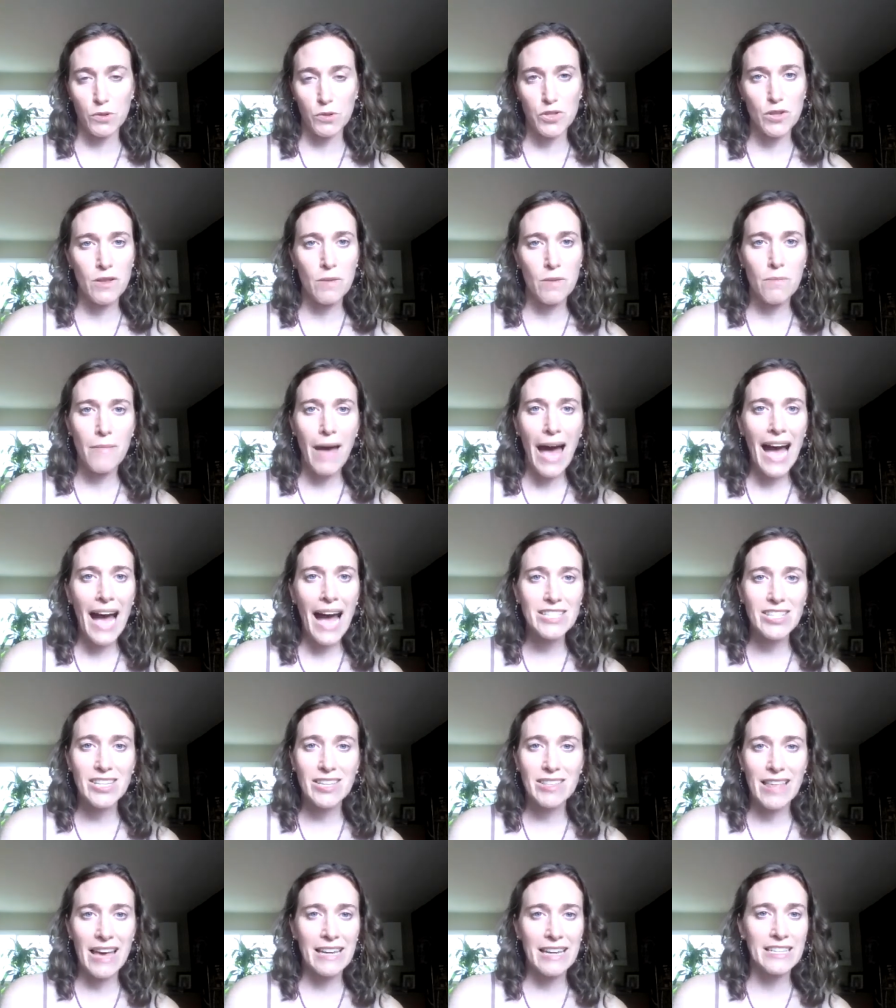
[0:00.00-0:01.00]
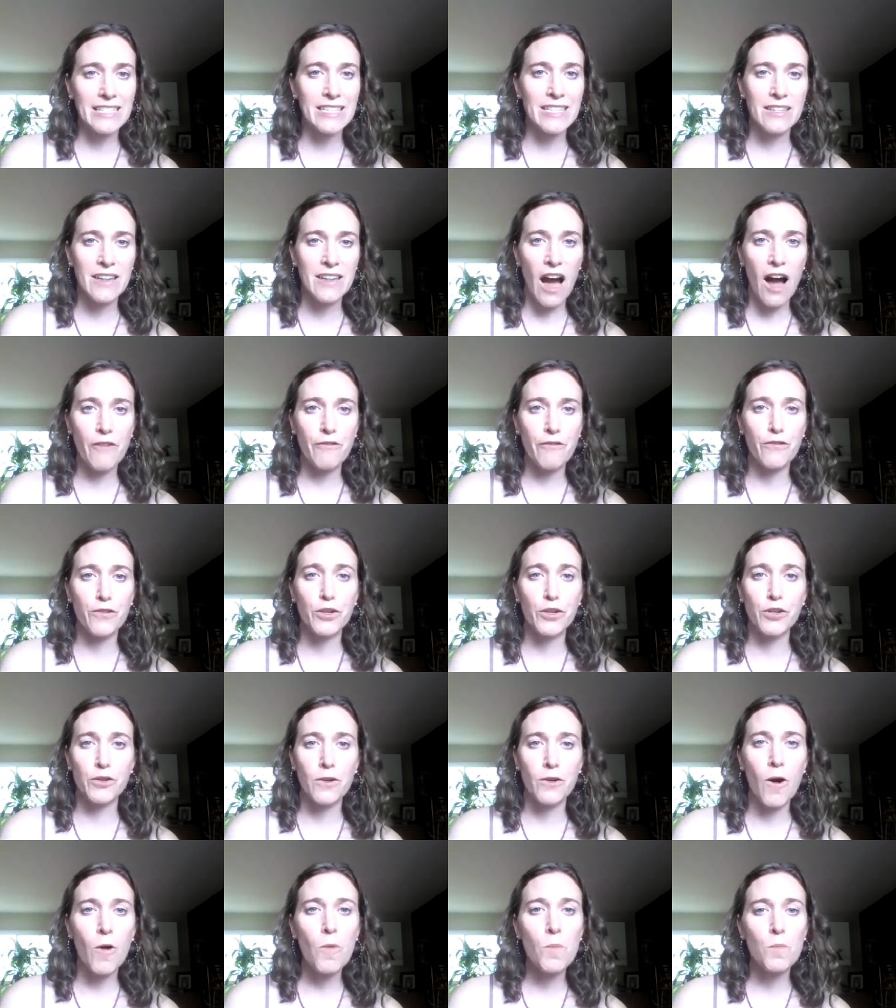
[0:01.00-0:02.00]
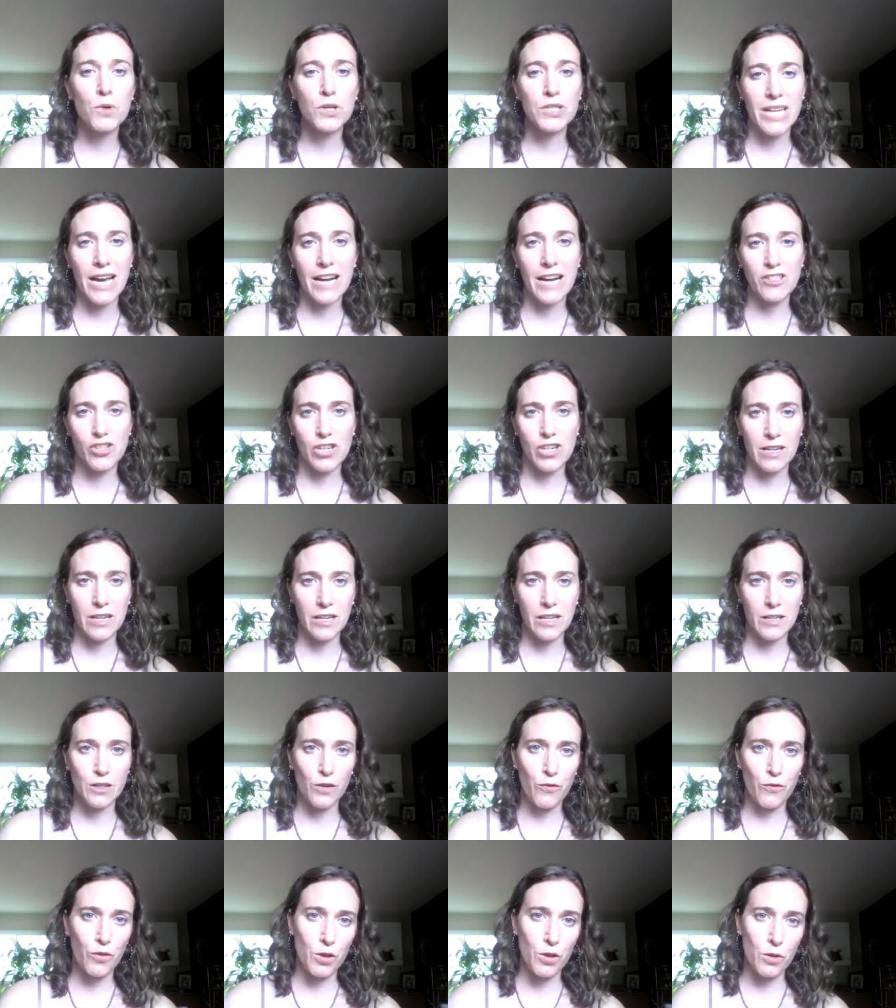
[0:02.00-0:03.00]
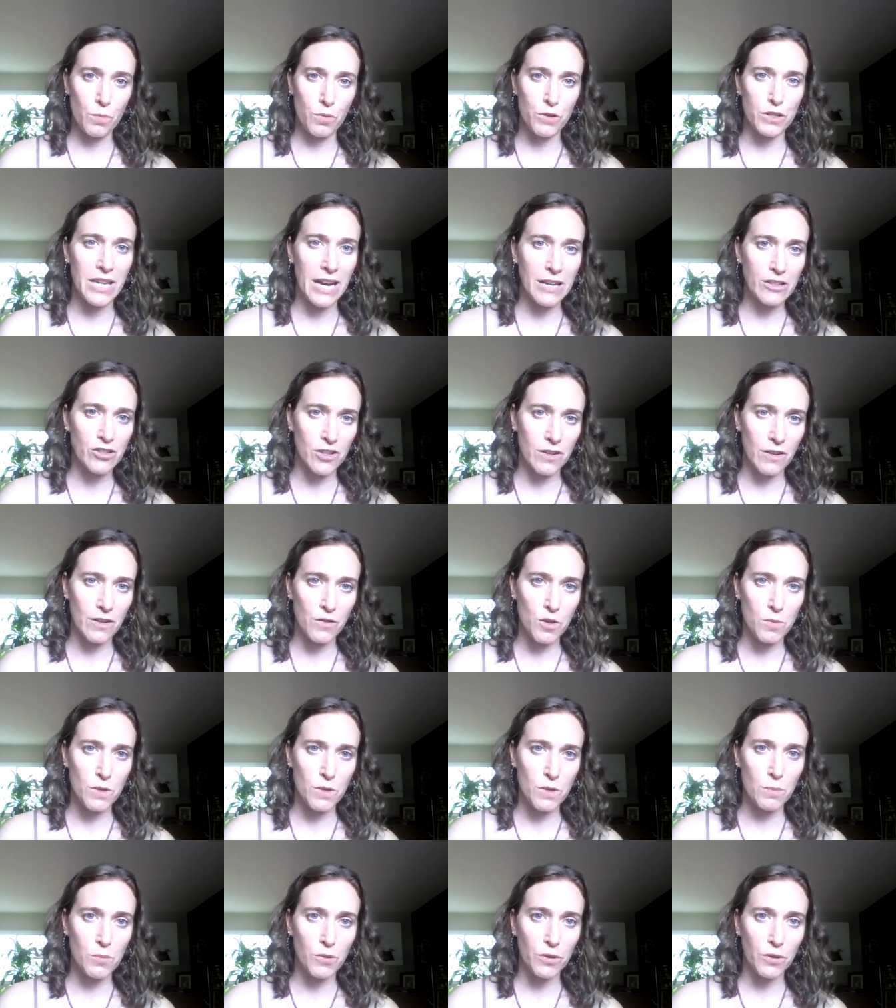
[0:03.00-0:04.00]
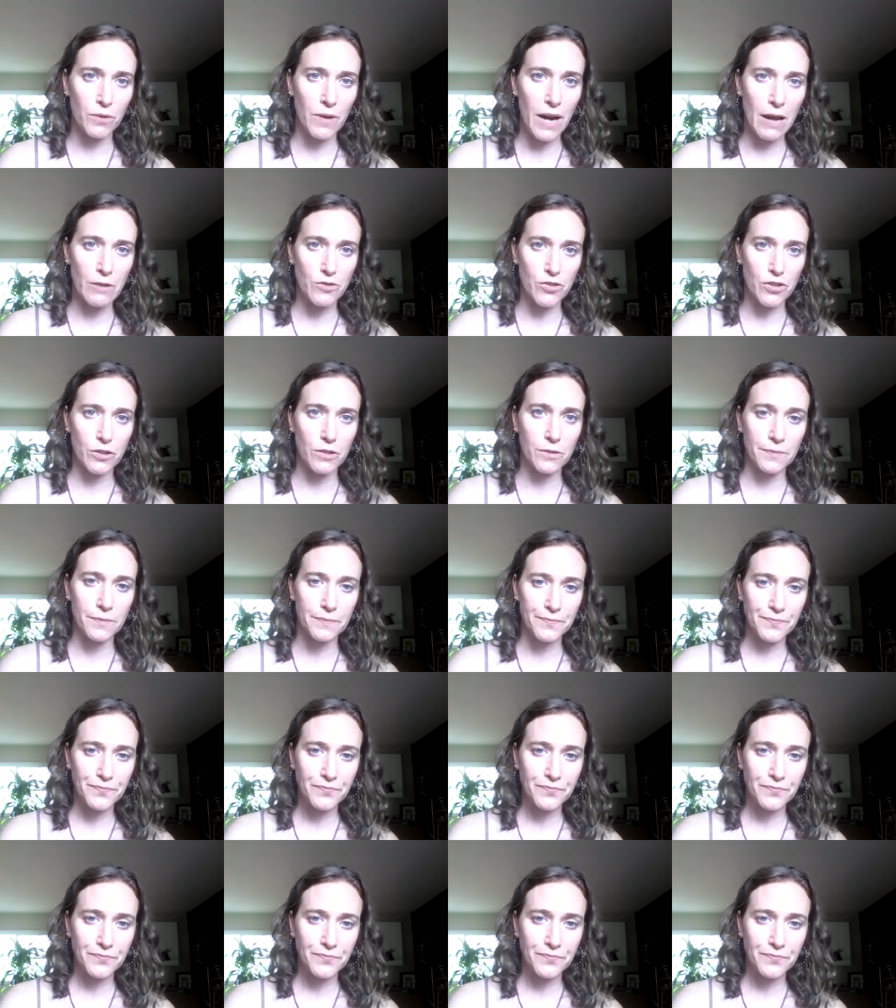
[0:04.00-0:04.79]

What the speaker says: So the mask then is not for your own protection, it's for the protection of the people around you.